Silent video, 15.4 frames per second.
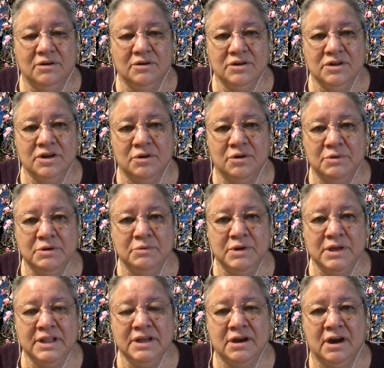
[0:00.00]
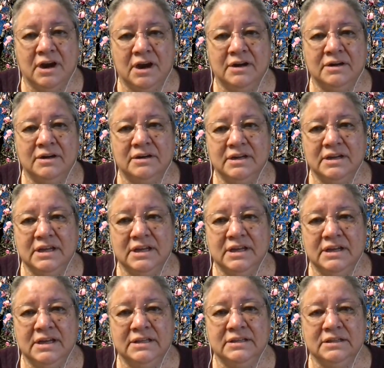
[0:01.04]
you know, we really are
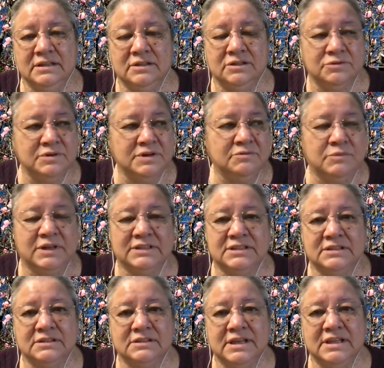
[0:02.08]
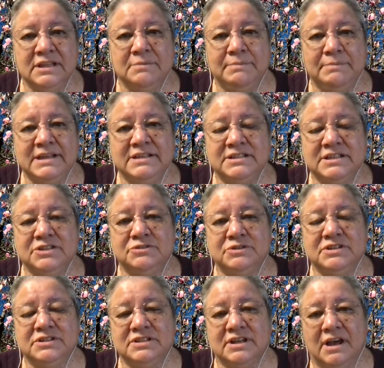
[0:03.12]
in doing what's in the best
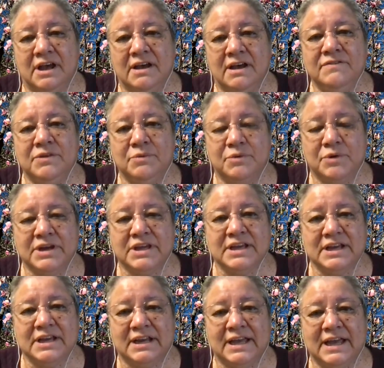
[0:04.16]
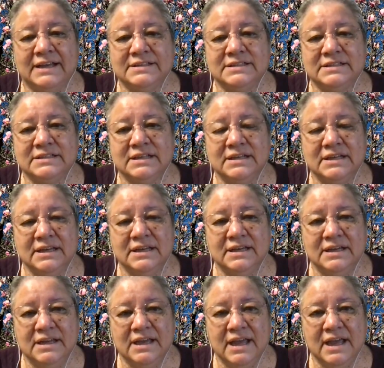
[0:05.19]
interest of the working class
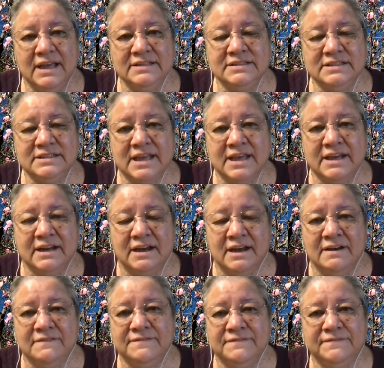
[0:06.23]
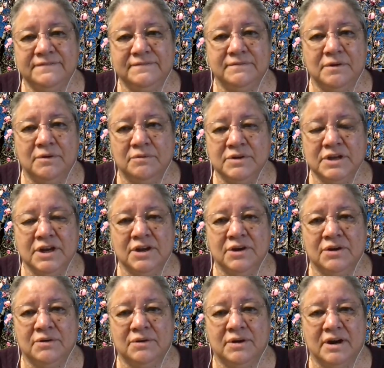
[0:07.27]
instead of, you
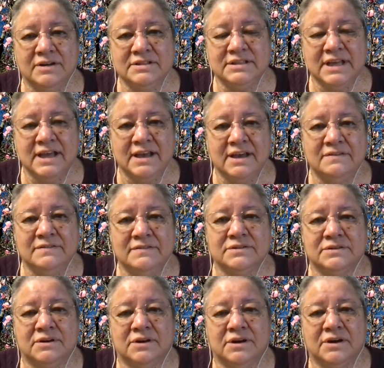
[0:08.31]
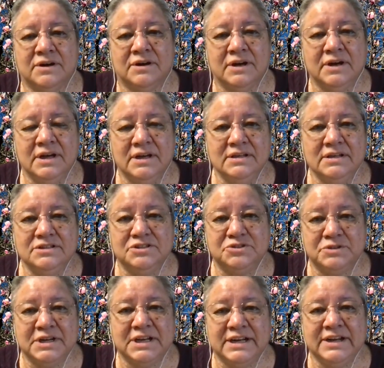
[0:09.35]
know, ourselves or
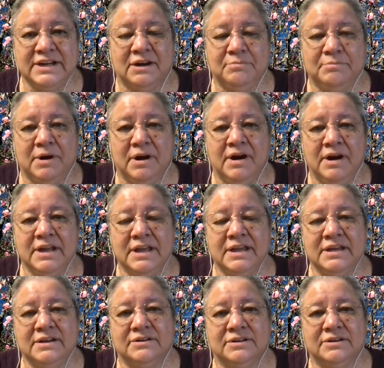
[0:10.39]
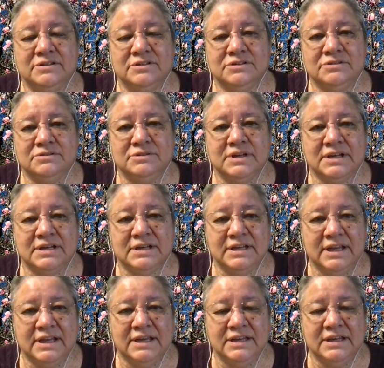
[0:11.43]
strictly our party or
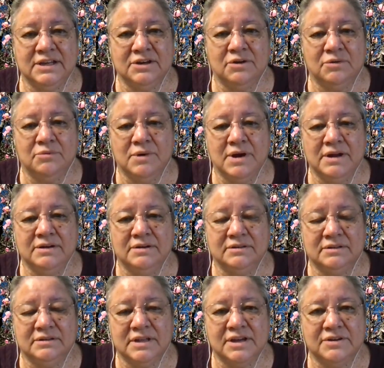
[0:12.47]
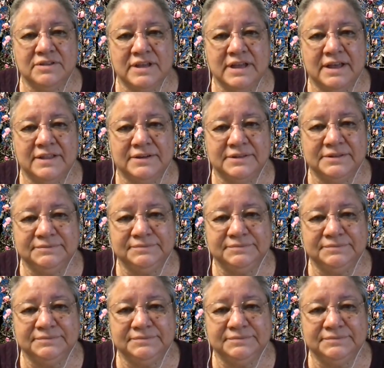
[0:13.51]
strictly, you know, one thing or the other.